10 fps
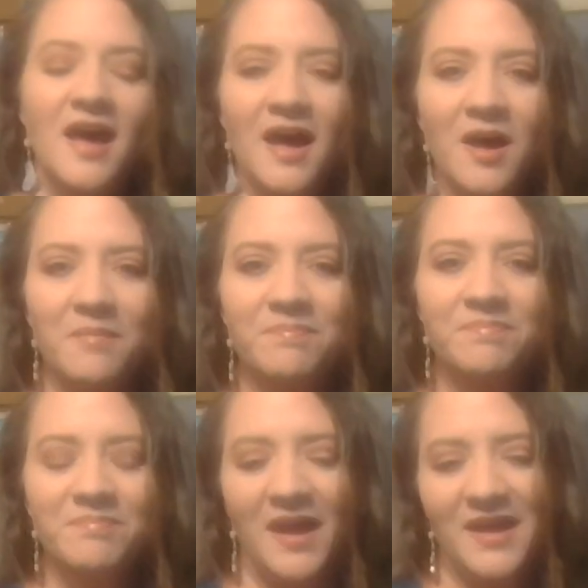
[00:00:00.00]

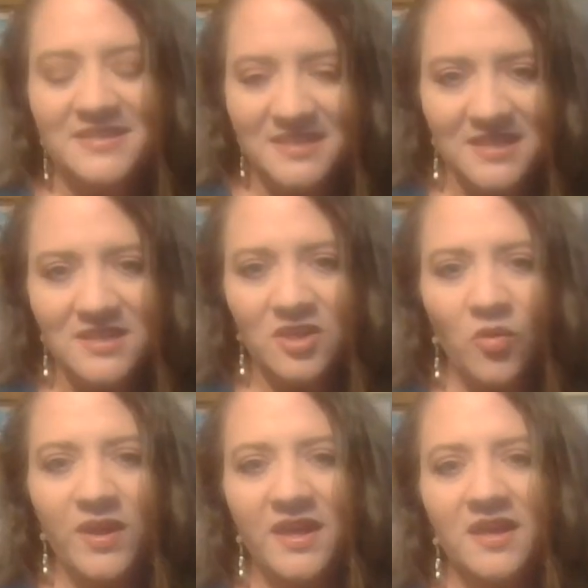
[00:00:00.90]
My intent
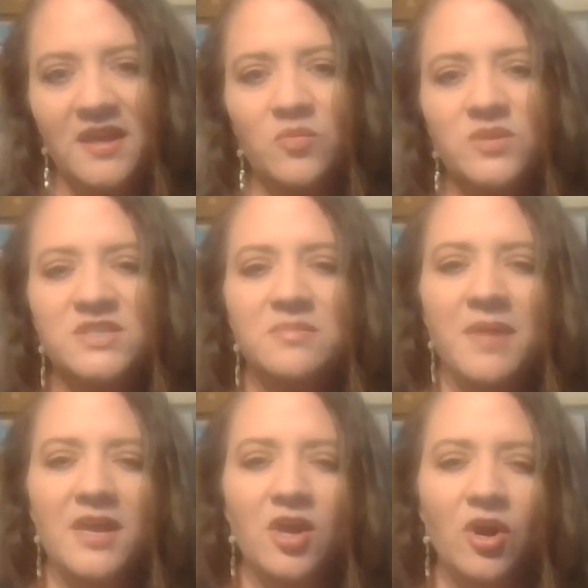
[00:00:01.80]
going in was to
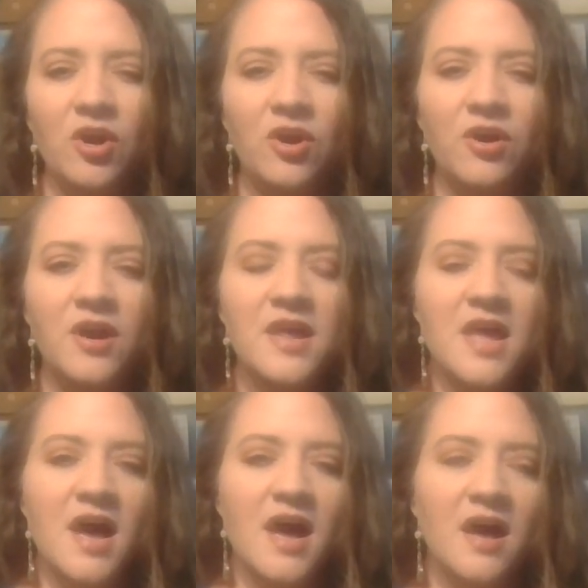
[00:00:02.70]
make her
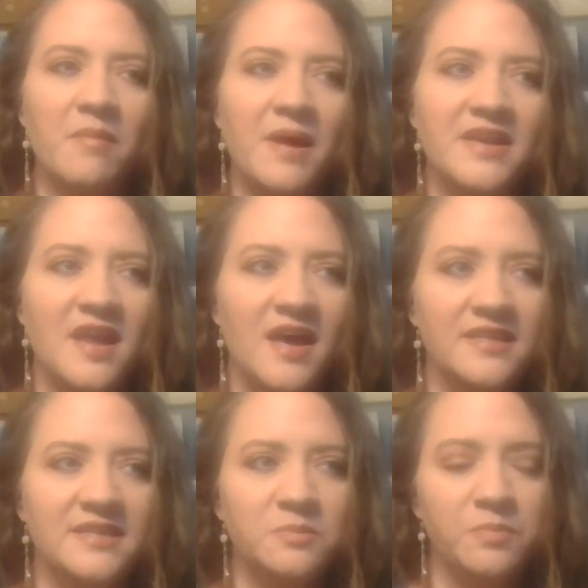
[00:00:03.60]
a
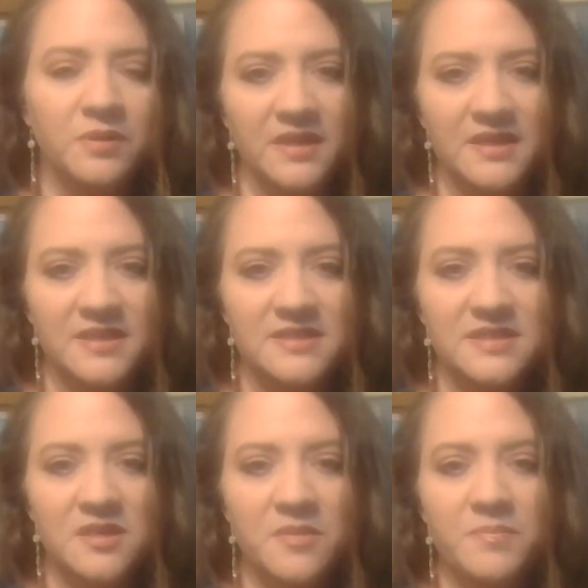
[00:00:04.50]
nice
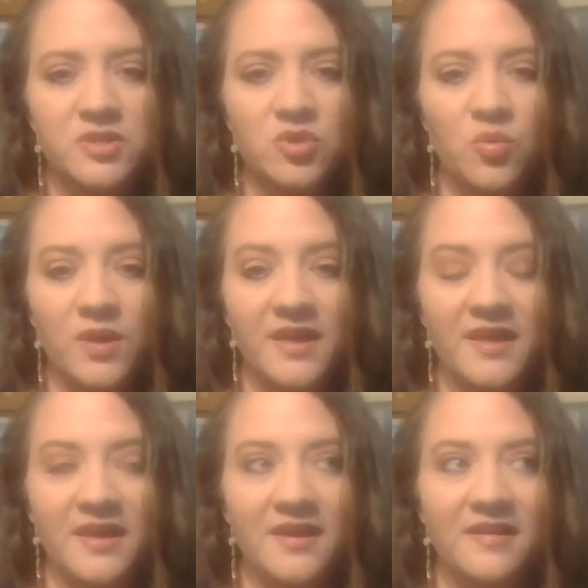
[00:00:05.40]
blend
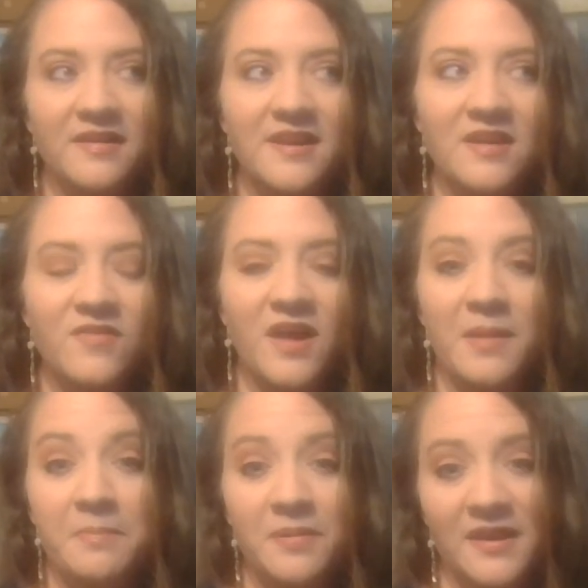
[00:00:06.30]
between kind of
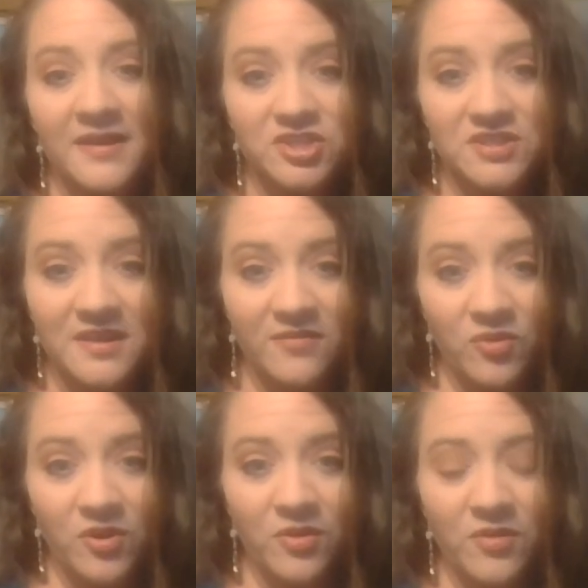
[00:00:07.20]
a Blanche
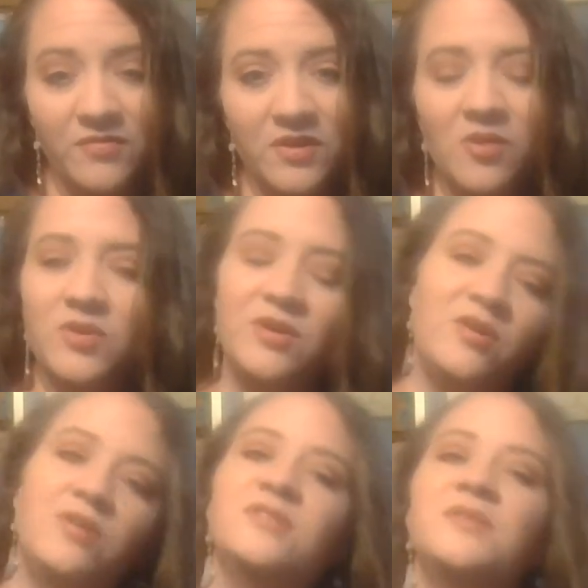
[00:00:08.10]
Devereaux of the Golden
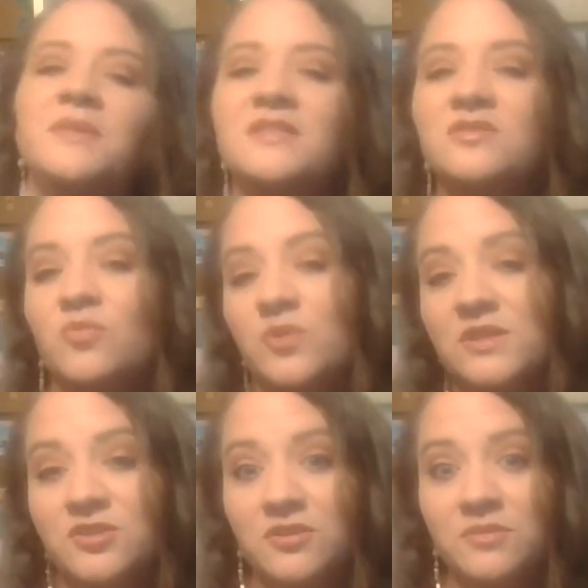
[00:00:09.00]
Girls meets a
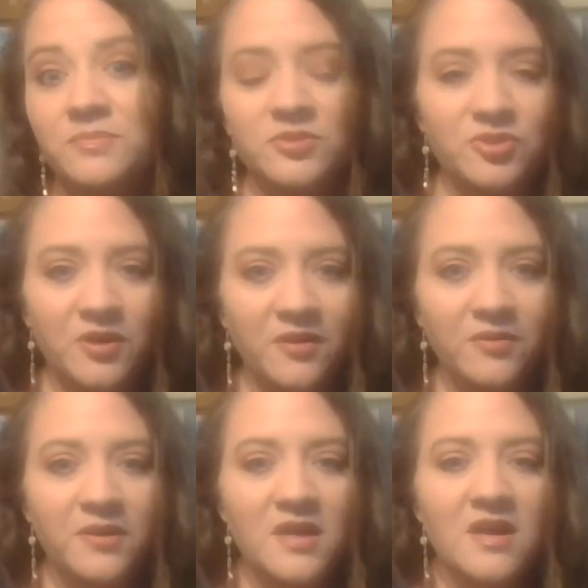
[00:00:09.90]
Weezer
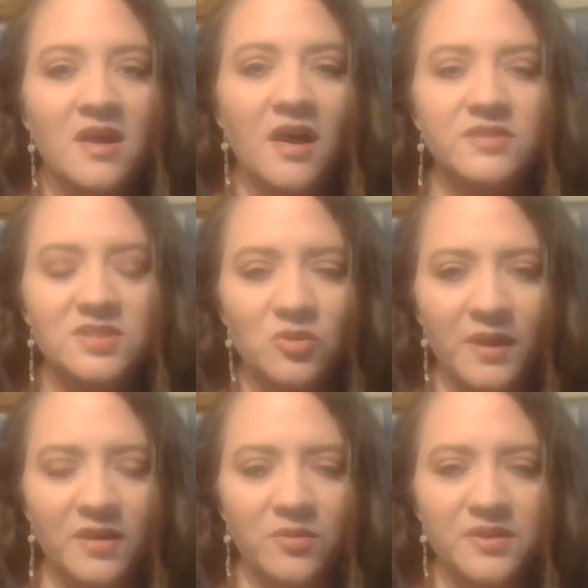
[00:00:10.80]
Boudreaux of Steel
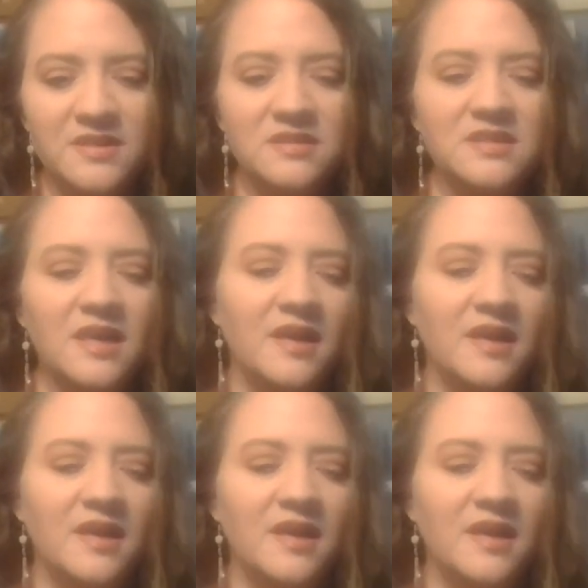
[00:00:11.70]
Magnolias.